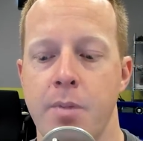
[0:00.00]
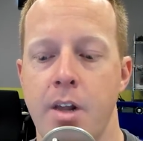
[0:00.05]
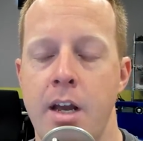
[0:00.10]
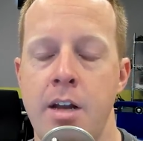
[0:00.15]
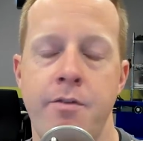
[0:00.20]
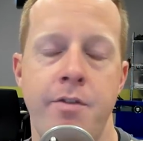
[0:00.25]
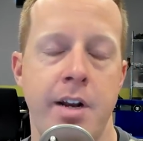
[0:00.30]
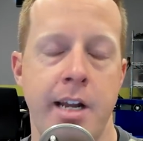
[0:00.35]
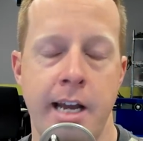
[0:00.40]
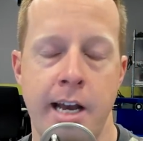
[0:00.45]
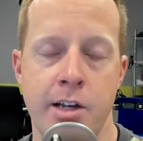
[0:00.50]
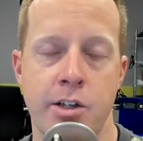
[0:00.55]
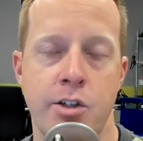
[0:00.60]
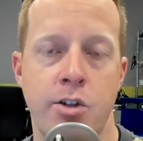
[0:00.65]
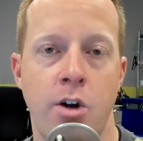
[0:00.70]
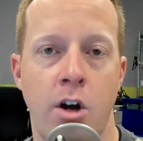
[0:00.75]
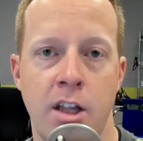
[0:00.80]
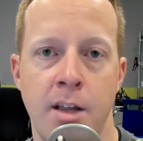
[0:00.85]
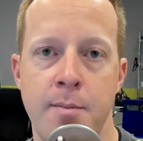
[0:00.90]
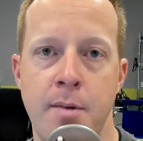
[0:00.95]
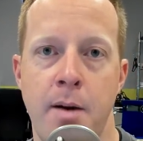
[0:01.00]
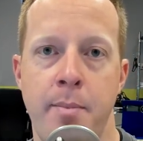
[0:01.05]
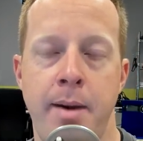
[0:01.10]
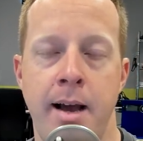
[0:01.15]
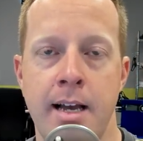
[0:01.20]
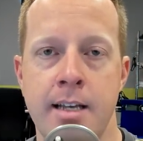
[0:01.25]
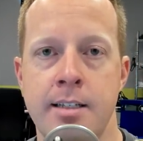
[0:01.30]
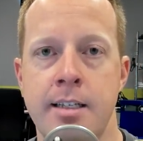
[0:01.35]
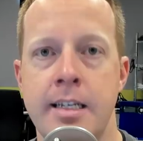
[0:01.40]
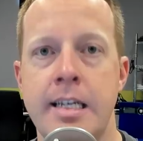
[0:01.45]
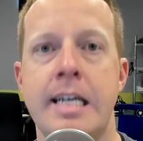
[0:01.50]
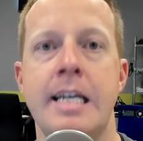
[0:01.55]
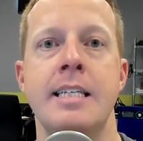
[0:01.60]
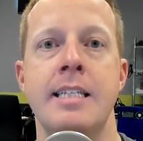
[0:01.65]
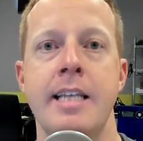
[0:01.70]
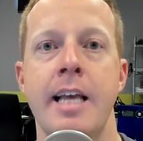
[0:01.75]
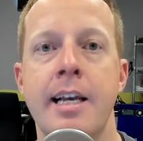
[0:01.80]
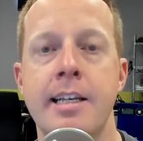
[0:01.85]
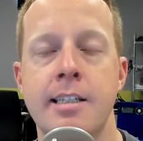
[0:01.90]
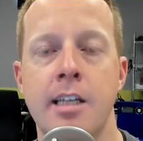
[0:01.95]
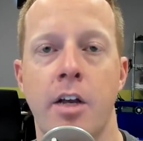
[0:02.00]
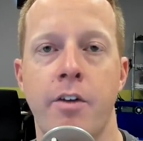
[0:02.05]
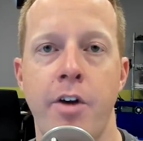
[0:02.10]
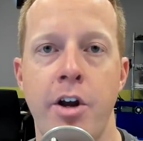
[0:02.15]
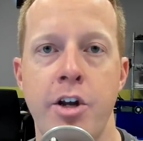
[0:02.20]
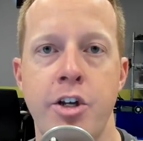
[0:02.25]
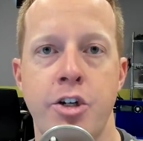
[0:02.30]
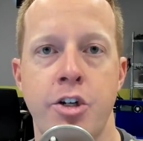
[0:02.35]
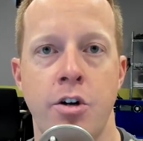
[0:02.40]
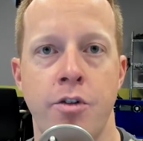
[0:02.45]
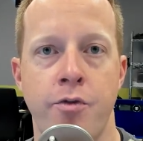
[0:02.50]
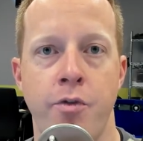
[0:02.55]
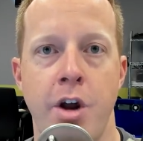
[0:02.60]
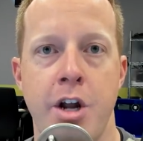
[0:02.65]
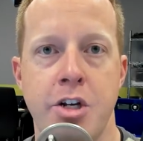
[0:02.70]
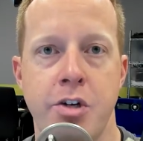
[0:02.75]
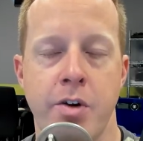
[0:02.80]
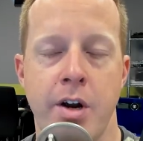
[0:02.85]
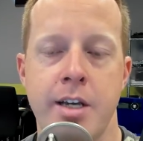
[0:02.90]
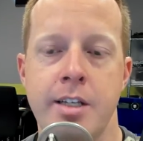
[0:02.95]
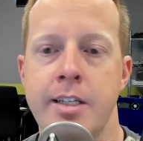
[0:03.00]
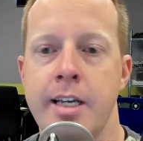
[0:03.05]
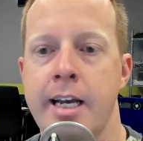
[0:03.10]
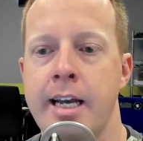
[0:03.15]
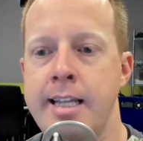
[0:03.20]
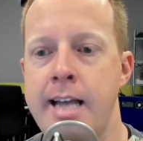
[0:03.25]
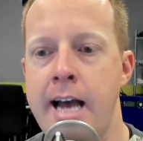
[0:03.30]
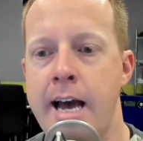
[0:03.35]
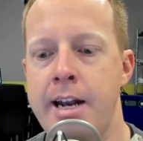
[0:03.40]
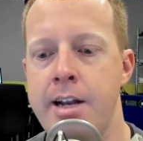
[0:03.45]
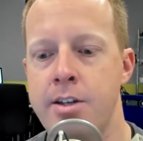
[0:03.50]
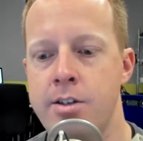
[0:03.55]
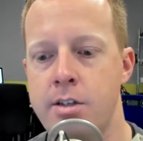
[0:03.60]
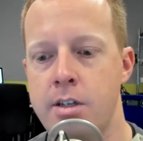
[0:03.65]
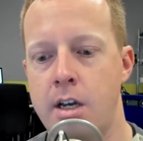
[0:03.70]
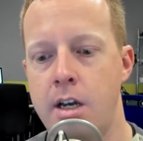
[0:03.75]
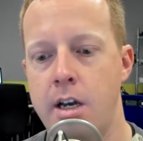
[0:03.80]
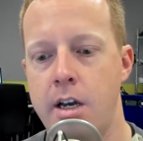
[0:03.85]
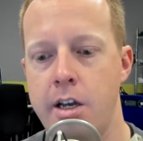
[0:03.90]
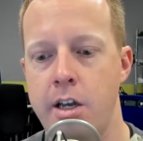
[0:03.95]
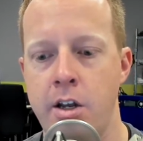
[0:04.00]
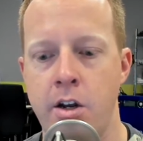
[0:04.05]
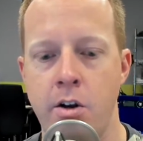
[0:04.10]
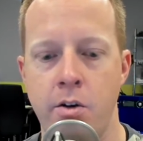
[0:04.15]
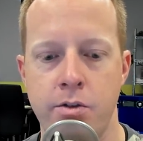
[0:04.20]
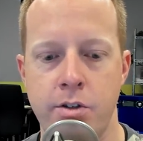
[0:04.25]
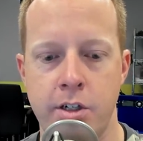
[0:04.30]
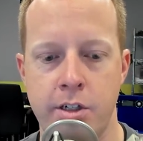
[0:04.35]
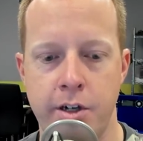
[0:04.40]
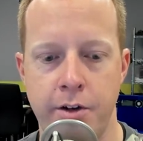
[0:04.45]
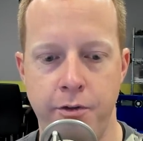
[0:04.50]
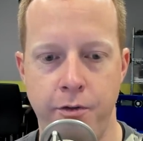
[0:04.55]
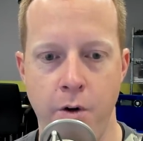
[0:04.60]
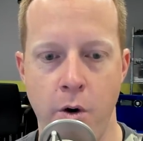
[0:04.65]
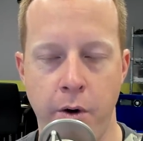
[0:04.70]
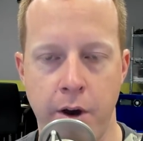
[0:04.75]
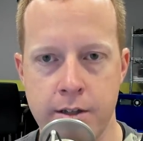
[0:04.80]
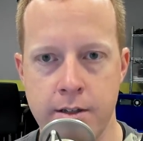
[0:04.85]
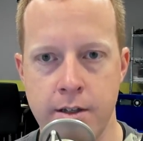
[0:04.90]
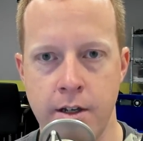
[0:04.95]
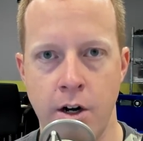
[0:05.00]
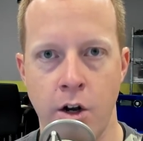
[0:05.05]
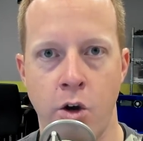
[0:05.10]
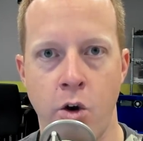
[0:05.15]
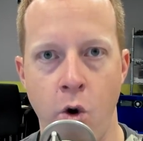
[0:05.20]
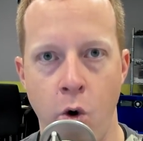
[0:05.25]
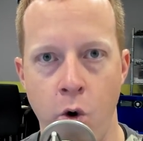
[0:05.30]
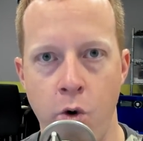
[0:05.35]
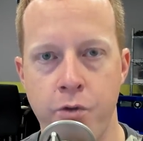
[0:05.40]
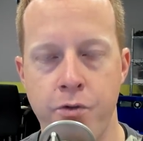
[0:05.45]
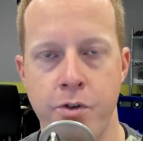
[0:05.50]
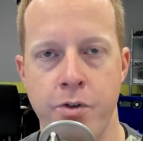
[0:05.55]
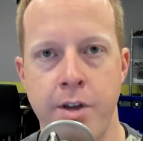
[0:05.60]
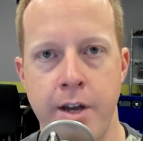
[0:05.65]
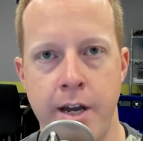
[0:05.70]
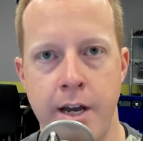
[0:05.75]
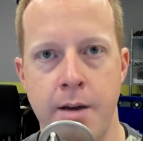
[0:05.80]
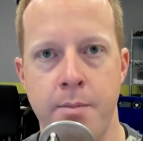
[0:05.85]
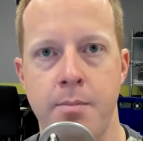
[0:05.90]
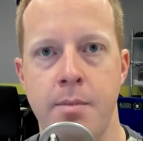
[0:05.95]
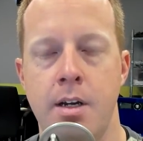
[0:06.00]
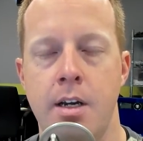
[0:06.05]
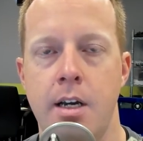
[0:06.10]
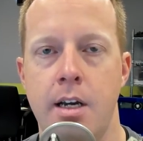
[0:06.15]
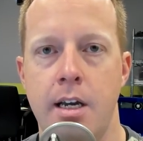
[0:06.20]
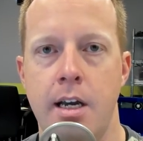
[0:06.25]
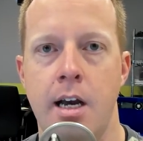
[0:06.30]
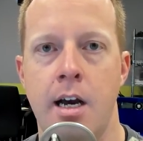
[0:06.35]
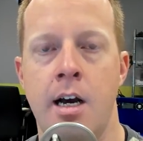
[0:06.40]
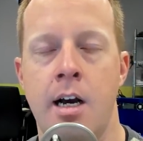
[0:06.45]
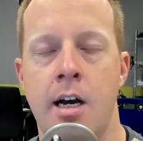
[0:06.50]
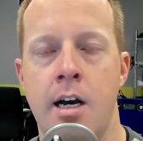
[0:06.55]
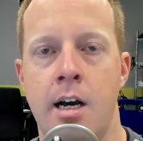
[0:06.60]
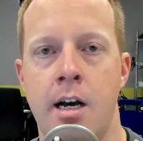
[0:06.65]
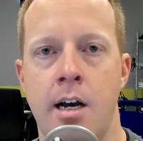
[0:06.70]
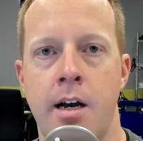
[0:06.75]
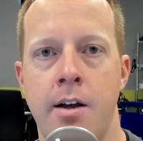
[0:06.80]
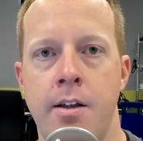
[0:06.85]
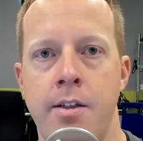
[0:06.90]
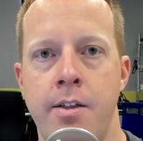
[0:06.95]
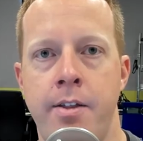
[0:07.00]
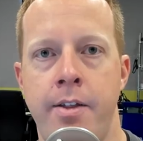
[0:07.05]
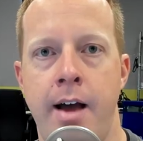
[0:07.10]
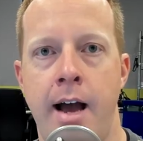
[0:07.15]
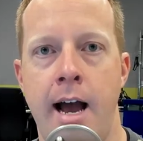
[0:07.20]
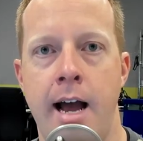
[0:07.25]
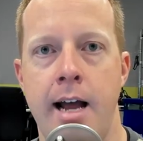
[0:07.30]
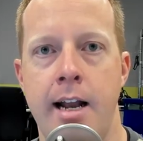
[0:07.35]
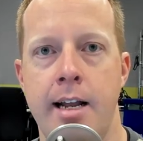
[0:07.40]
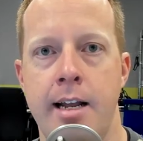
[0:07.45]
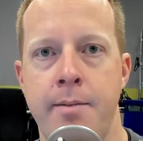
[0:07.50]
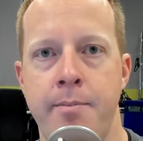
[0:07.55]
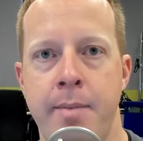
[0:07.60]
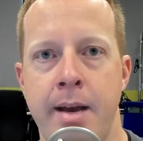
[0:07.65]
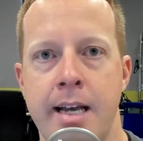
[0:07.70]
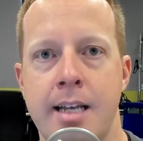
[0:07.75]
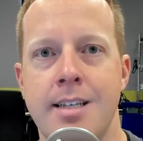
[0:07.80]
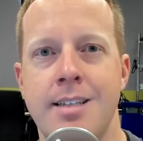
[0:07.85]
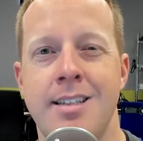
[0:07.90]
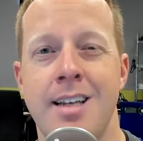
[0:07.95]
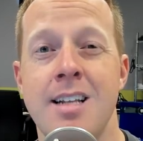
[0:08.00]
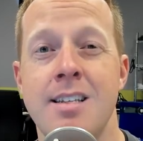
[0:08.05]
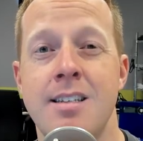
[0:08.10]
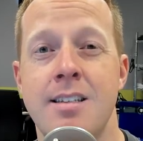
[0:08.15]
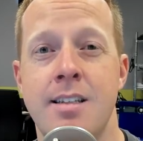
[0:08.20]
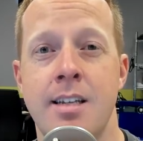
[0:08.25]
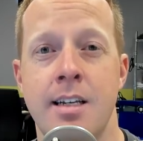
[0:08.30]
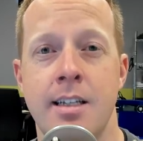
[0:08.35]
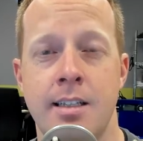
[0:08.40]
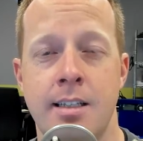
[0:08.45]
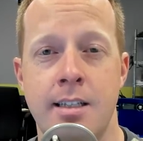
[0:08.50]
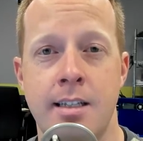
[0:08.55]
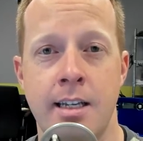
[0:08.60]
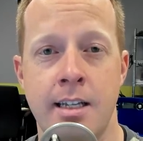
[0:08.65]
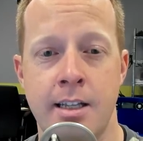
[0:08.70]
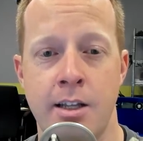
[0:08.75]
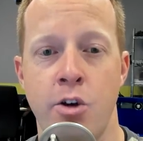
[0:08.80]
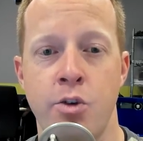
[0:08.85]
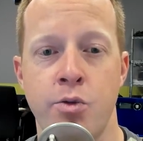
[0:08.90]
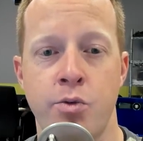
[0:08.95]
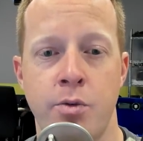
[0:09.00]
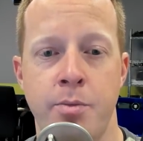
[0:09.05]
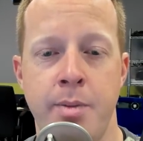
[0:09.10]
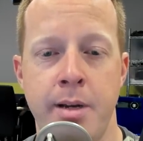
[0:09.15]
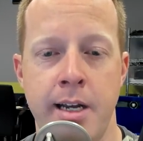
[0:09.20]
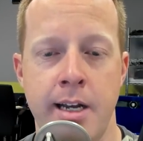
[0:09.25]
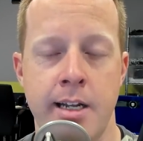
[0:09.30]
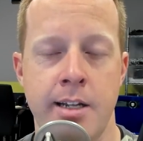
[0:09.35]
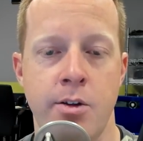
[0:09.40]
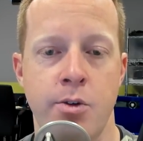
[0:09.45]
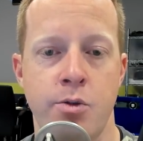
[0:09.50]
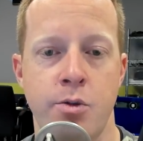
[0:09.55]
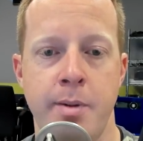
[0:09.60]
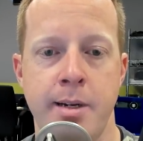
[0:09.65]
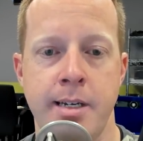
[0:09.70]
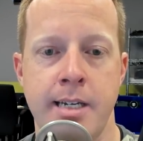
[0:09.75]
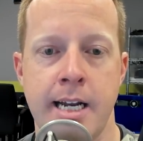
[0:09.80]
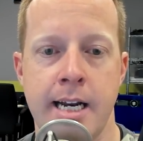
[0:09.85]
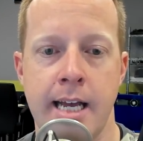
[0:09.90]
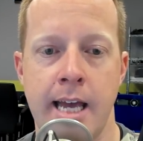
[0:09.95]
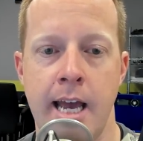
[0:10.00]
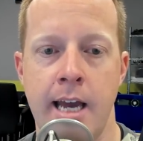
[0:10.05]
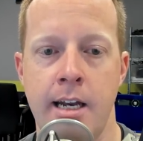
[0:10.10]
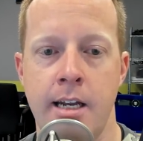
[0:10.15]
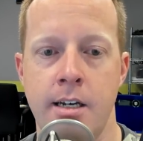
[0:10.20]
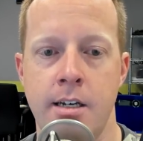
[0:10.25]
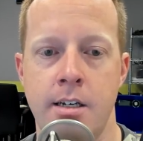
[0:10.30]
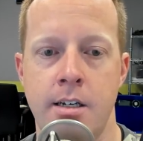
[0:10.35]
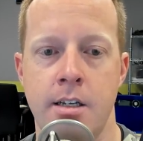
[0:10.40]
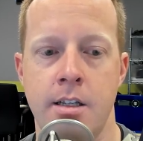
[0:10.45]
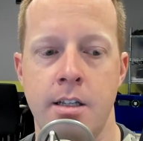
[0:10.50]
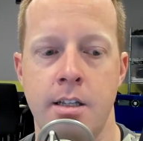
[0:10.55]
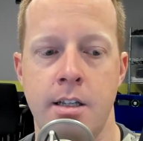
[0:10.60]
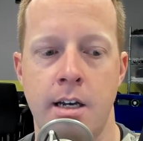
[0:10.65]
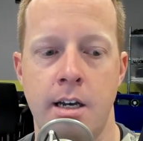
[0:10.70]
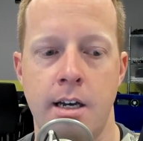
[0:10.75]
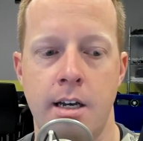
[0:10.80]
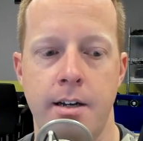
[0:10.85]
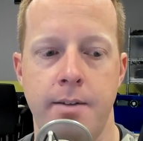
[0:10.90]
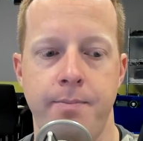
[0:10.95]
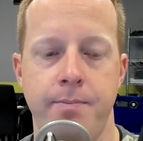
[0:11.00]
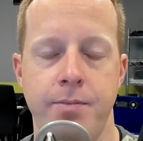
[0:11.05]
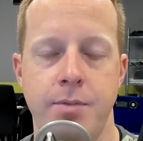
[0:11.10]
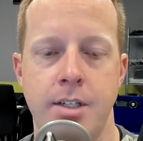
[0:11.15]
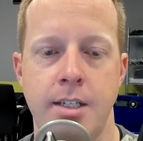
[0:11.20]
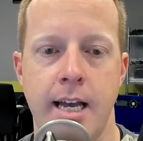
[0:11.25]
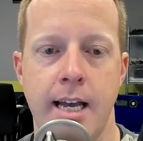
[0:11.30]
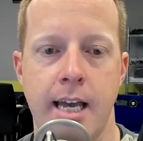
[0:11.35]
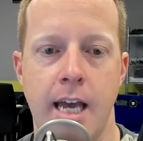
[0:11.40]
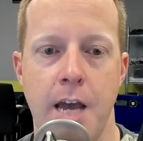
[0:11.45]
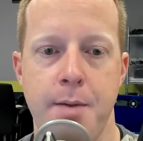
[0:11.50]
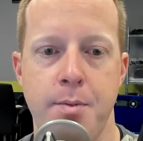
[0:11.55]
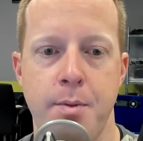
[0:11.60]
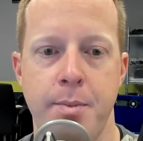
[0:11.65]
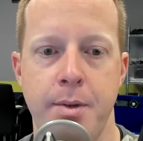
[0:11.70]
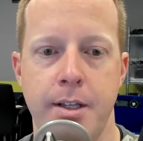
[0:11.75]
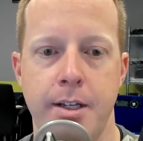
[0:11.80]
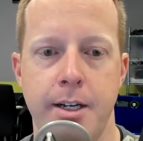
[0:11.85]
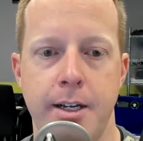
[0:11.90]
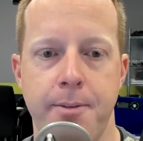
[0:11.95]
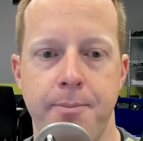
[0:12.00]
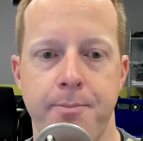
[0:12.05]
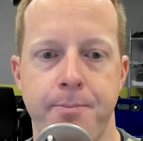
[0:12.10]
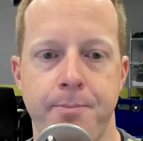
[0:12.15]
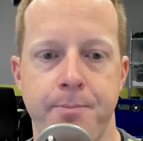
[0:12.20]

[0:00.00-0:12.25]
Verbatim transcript: NVIDIA has talked them up as is the acceleration of ray tracing, and that is, you know, such a focus and a goal for them that it makes sense that those would be dedicated to that capability.